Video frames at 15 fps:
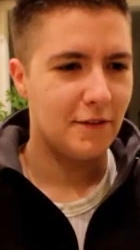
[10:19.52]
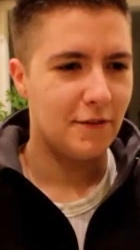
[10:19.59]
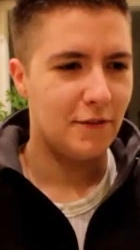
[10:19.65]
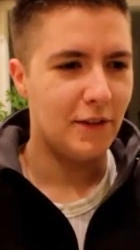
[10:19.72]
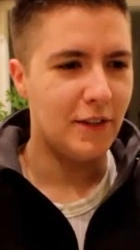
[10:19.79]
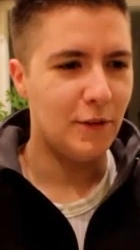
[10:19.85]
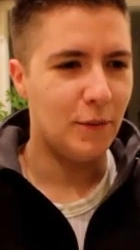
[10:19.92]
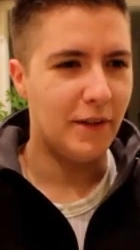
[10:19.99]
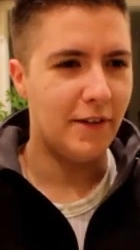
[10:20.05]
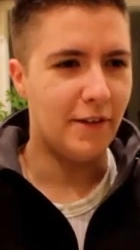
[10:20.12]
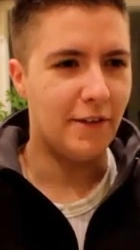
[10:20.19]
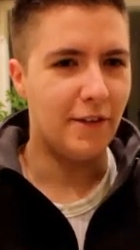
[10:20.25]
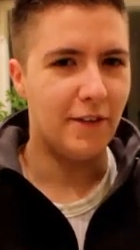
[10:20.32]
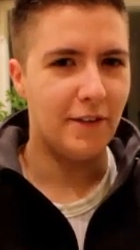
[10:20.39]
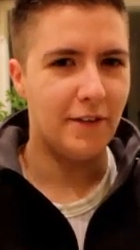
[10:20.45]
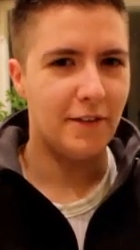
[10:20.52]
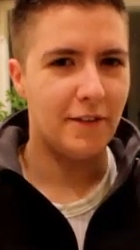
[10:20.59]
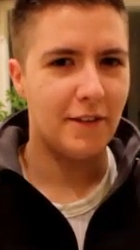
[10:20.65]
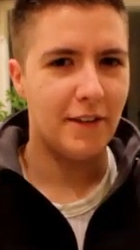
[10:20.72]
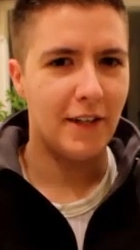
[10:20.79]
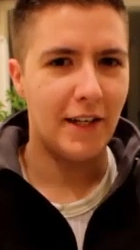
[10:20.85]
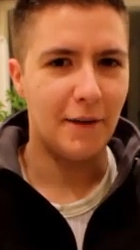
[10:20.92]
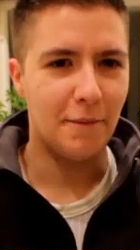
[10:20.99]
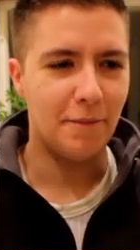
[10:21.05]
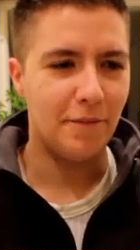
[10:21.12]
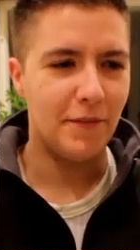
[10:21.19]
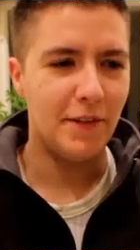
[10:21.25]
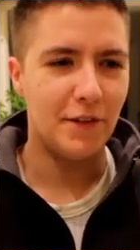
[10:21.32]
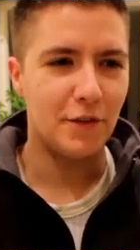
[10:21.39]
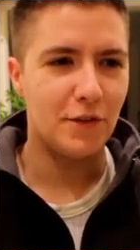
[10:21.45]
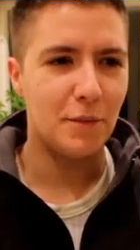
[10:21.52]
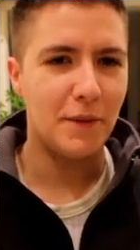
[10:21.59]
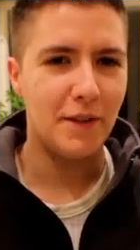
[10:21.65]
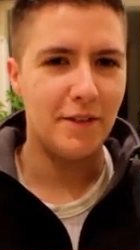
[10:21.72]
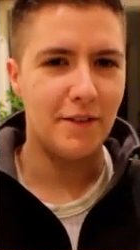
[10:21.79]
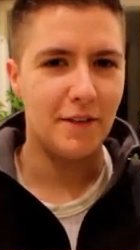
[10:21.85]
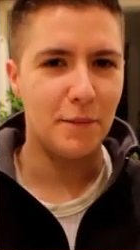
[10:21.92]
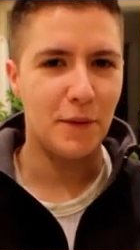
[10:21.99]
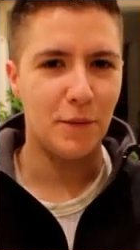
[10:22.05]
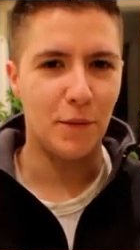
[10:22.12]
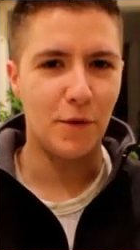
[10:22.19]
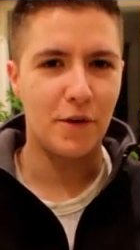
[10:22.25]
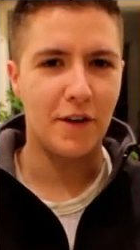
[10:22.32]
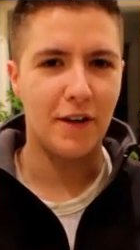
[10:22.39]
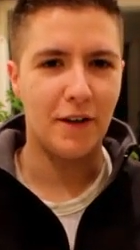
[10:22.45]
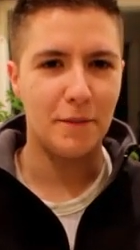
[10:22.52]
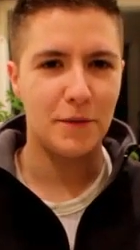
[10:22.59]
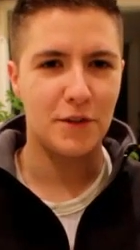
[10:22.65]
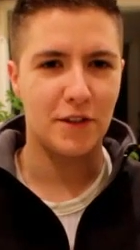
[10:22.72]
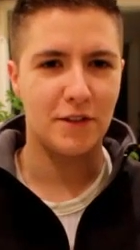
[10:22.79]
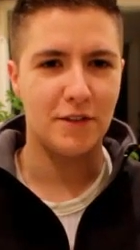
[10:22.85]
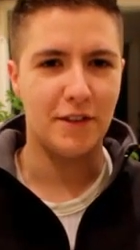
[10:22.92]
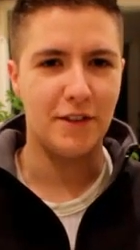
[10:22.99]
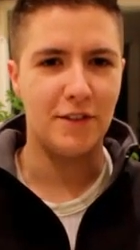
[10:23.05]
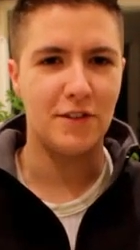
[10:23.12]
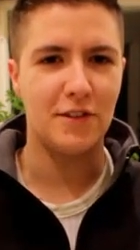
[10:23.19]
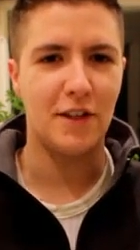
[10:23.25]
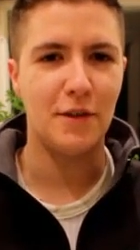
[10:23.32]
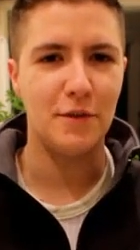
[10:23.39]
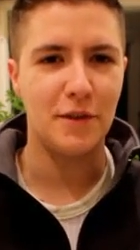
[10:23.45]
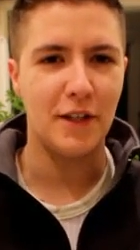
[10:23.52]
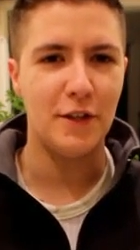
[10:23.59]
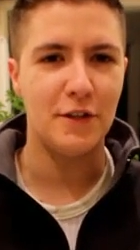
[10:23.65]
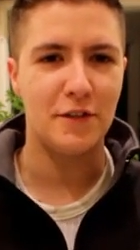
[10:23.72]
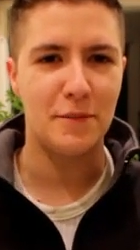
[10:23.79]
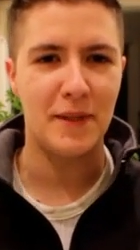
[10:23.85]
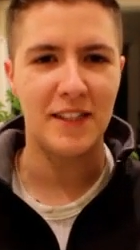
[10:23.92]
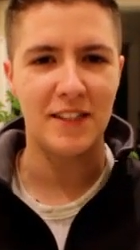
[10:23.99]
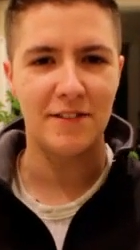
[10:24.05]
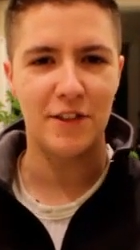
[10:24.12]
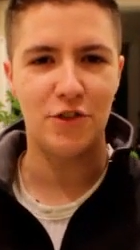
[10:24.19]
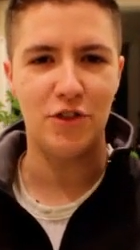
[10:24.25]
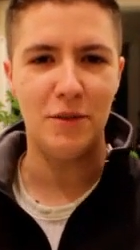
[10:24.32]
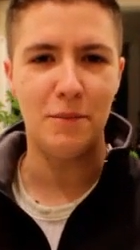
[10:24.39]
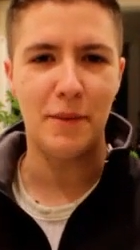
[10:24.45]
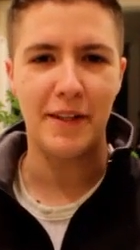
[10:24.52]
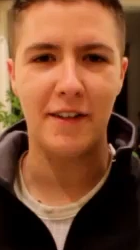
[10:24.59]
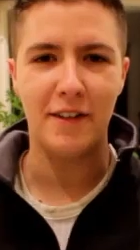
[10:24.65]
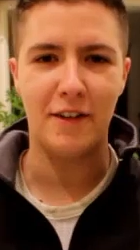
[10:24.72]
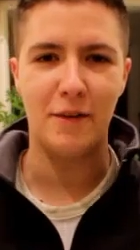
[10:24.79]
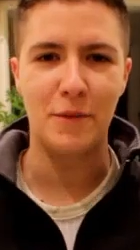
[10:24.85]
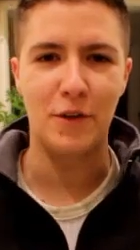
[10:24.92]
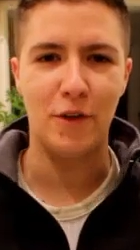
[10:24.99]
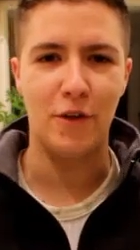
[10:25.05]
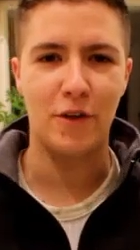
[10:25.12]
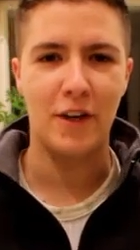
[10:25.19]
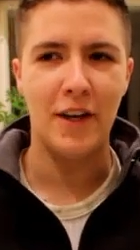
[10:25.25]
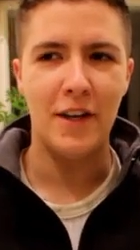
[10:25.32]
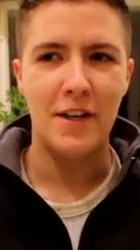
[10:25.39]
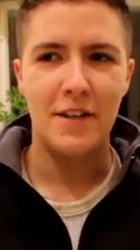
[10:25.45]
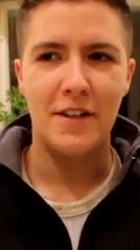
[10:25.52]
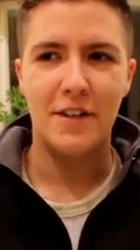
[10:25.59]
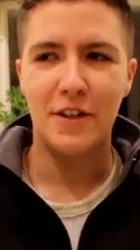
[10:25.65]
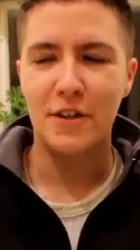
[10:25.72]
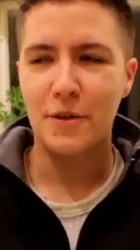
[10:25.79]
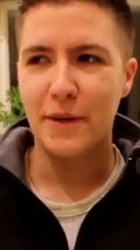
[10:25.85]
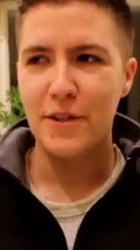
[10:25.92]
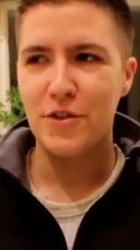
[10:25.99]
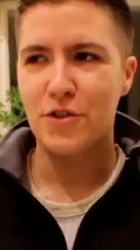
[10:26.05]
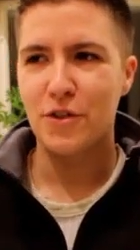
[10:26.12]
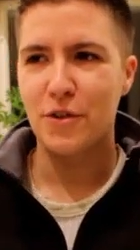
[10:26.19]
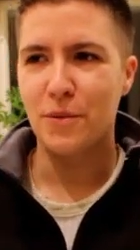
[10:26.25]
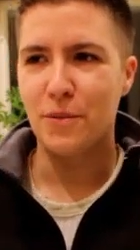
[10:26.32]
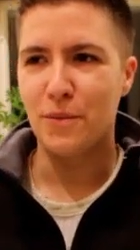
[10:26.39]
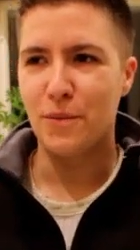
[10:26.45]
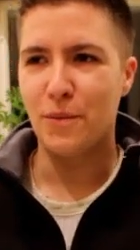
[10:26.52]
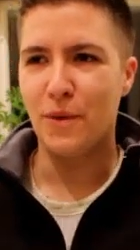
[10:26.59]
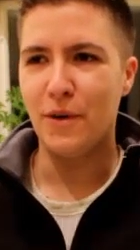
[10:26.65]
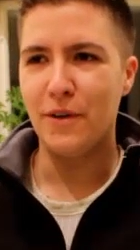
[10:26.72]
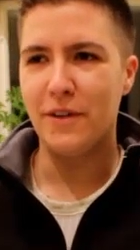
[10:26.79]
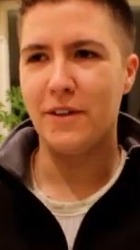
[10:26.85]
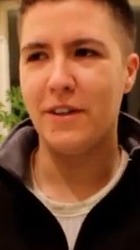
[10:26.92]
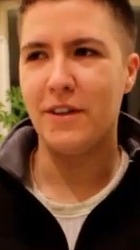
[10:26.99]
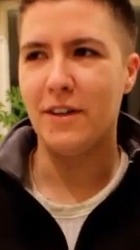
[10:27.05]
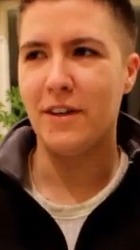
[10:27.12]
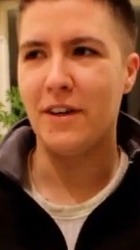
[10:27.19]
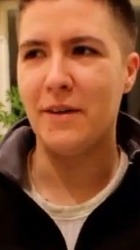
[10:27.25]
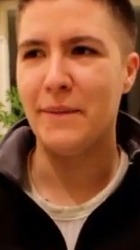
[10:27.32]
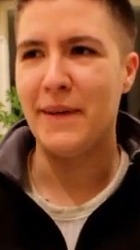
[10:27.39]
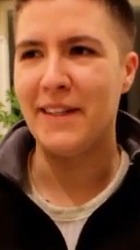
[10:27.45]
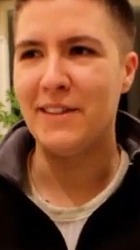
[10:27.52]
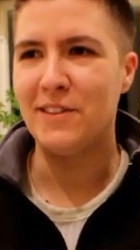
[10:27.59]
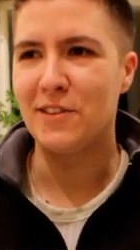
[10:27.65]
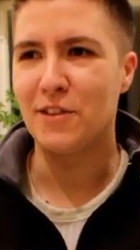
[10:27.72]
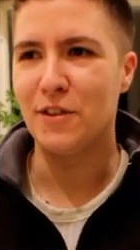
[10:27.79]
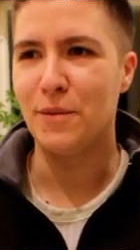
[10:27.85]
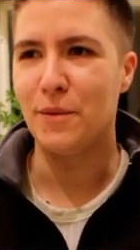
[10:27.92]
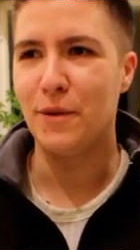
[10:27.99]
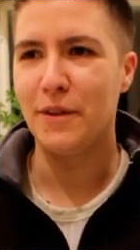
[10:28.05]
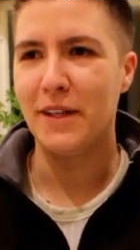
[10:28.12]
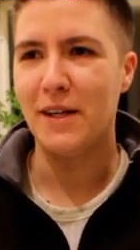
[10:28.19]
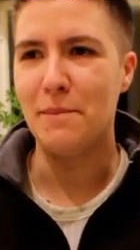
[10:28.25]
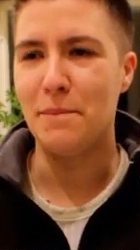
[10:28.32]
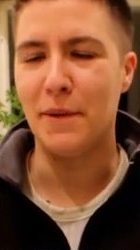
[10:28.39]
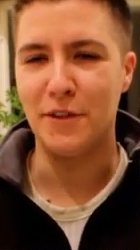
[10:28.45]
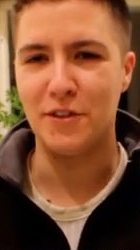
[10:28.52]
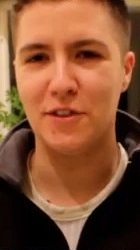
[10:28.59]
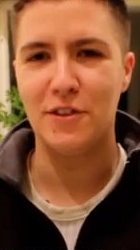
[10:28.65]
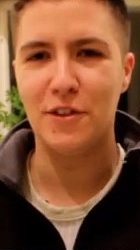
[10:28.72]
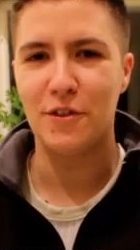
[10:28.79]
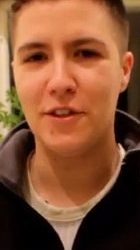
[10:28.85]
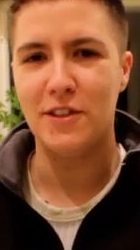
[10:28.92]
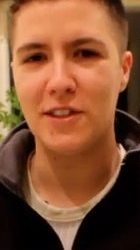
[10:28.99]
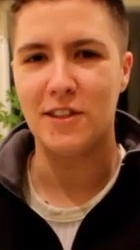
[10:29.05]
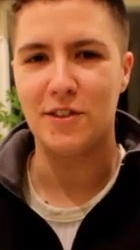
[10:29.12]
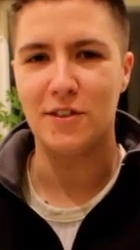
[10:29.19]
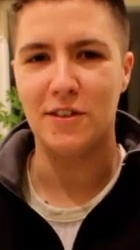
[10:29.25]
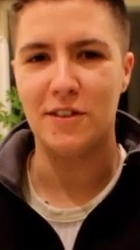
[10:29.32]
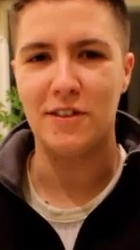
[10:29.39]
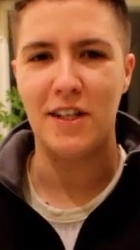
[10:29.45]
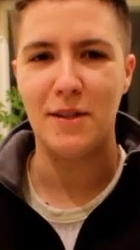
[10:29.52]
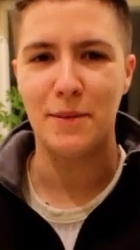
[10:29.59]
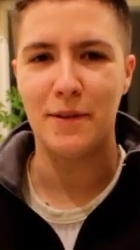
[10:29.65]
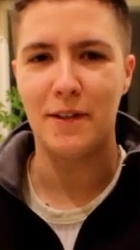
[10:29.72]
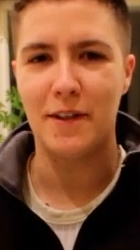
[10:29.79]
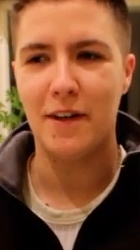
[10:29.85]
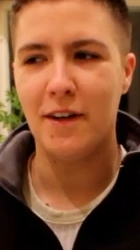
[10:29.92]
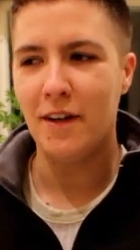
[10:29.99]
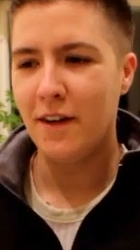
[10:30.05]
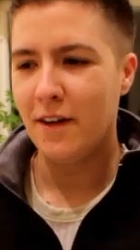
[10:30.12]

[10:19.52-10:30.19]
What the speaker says: really weird. You know, to be woken up suddenly, startled out of the middle of a dream by the alarm clock. You're not quite sure what the alarm is, or what that buzzing noise is on the table, or